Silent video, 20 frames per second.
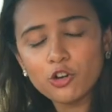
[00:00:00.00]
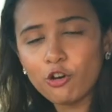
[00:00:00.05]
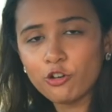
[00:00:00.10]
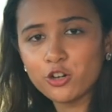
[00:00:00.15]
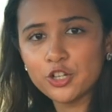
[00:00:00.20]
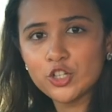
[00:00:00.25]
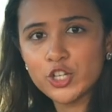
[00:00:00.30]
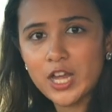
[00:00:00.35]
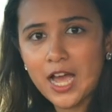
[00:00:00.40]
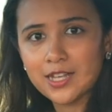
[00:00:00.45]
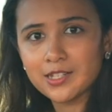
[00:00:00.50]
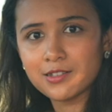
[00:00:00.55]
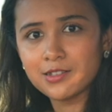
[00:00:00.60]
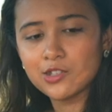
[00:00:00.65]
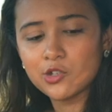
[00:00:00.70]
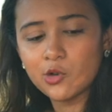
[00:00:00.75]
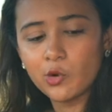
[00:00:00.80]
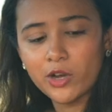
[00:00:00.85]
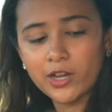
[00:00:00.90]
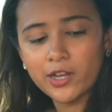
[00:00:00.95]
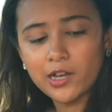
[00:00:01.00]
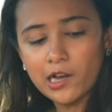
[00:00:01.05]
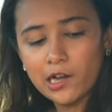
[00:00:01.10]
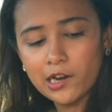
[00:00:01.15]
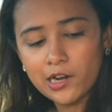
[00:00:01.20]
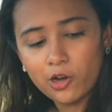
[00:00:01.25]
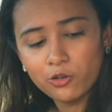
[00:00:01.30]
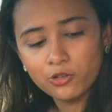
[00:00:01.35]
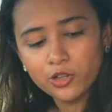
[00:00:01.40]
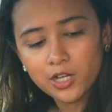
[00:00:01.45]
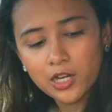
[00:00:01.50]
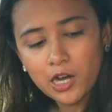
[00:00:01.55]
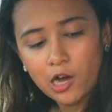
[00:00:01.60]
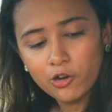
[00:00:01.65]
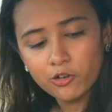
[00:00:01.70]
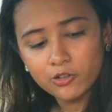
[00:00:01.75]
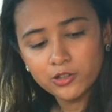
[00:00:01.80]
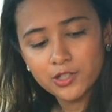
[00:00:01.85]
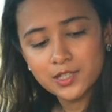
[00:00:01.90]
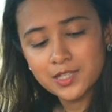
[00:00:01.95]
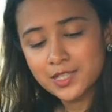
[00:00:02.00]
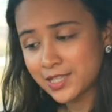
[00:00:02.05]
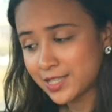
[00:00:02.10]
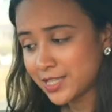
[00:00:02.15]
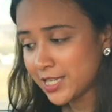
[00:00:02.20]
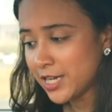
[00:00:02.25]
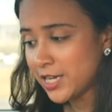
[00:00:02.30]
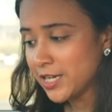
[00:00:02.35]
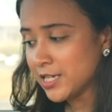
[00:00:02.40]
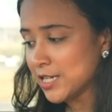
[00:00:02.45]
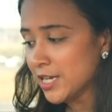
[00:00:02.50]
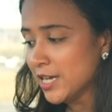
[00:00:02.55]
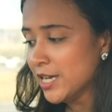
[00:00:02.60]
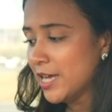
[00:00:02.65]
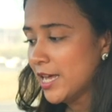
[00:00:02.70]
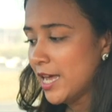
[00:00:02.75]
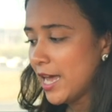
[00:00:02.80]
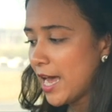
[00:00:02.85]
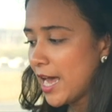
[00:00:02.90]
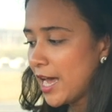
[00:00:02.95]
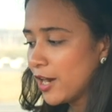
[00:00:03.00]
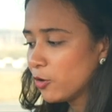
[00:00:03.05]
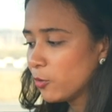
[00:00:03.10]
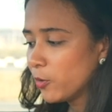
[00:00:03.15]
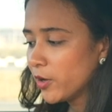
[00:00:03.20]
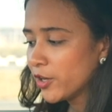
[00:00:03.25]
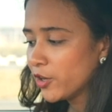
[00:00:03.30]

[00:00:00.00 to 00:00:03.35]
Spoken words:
orange accents going around the car on the seat and over